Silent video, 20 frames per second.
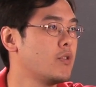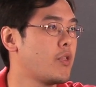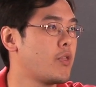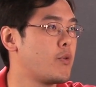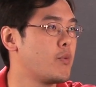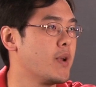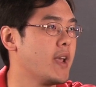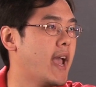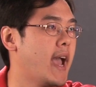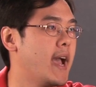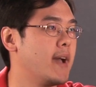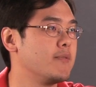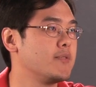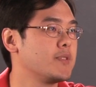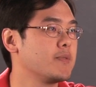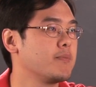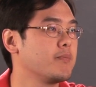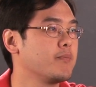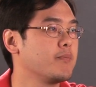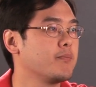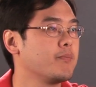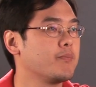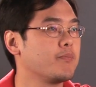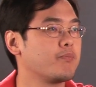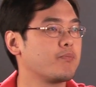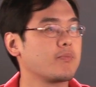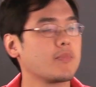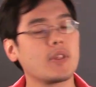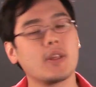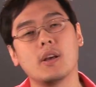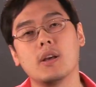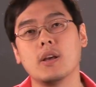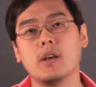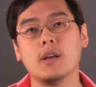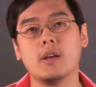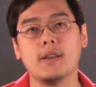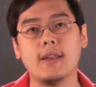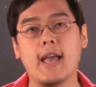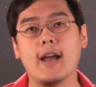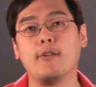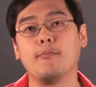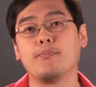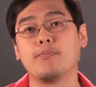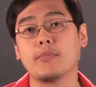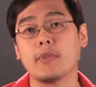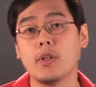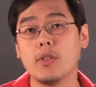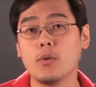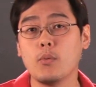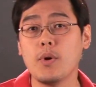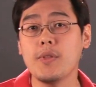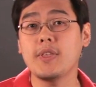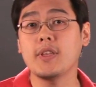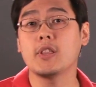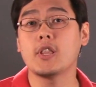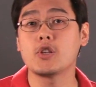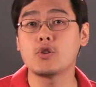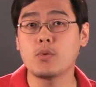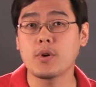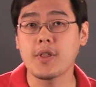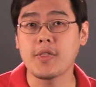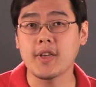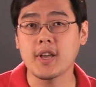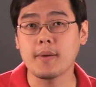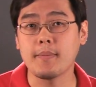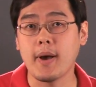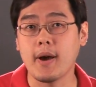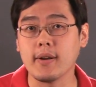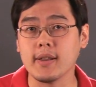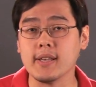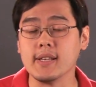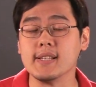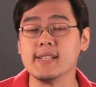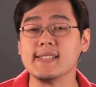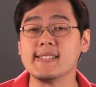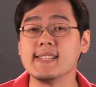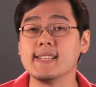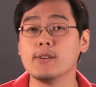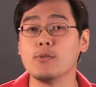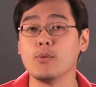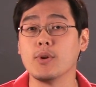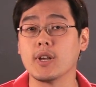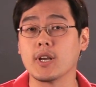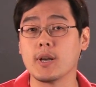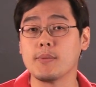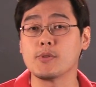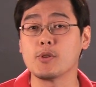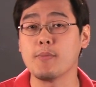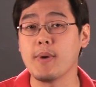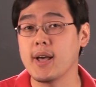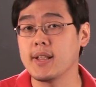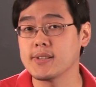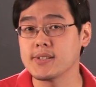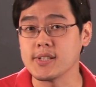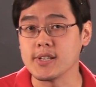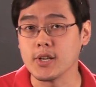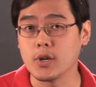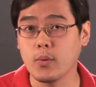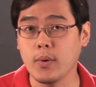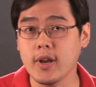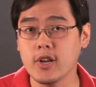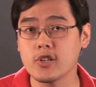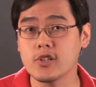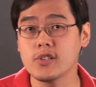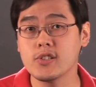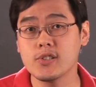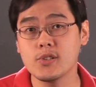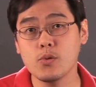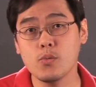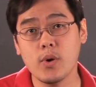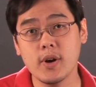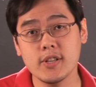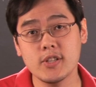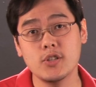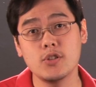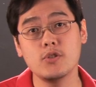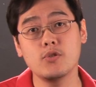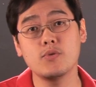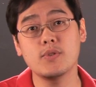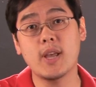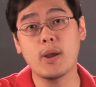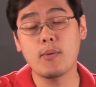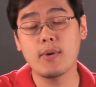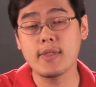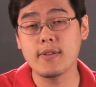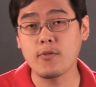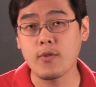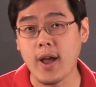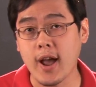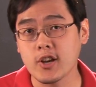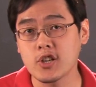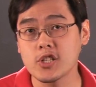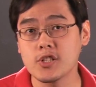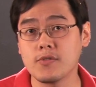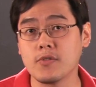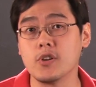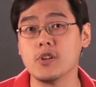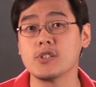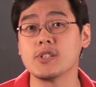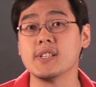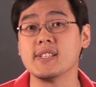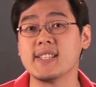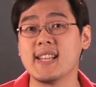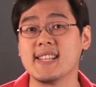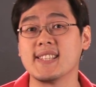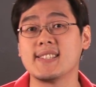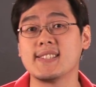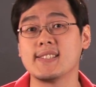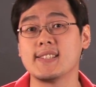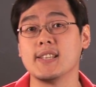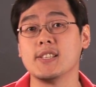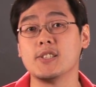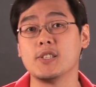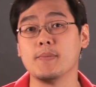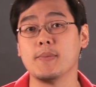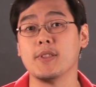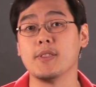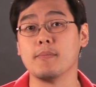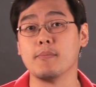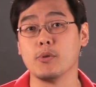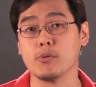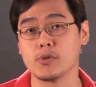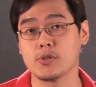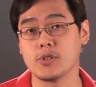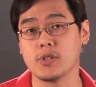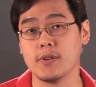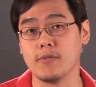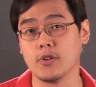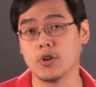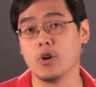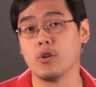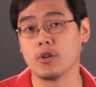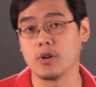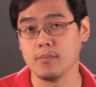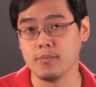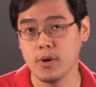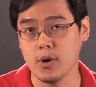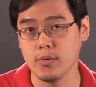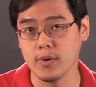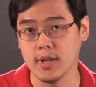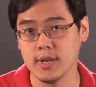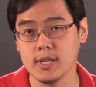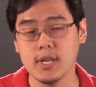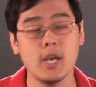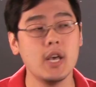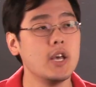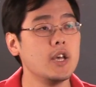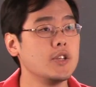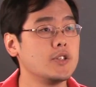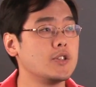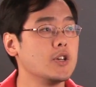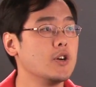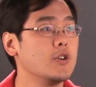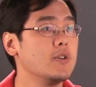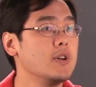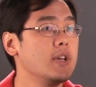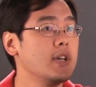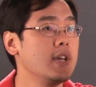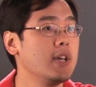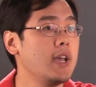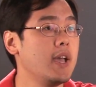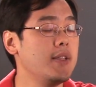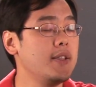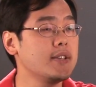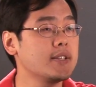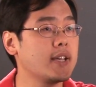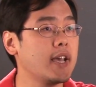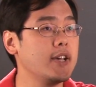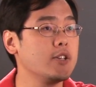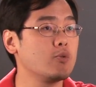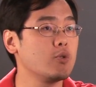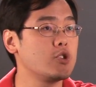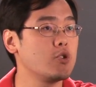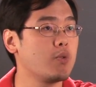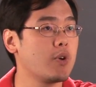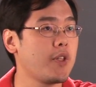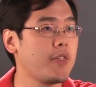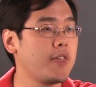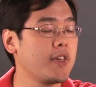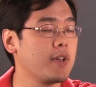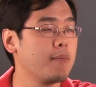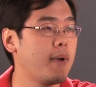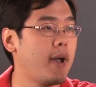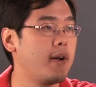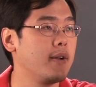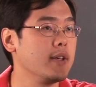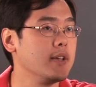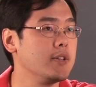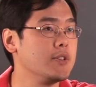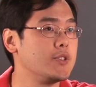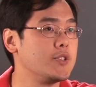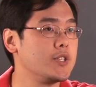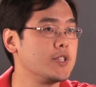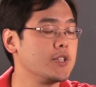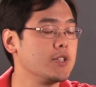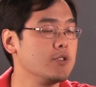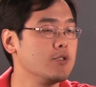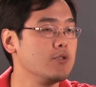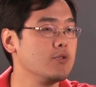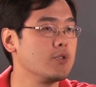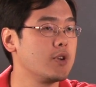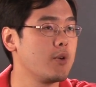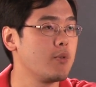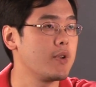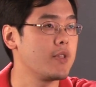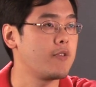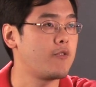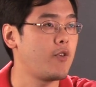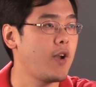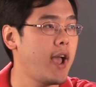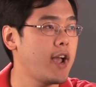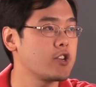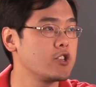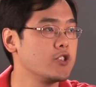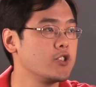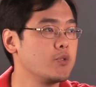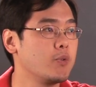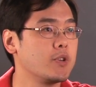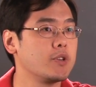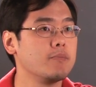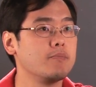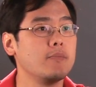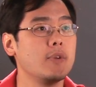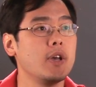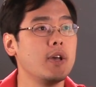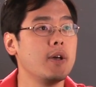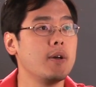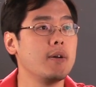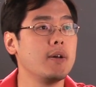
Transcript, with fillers: 3 halves. Now, the one thing that you want to think about is when it comes to balancing equations, you want to get rid of the fractions first since that tends to be the most difficult component. So in this case, what you want to think about is to get rid of the fractions, you want to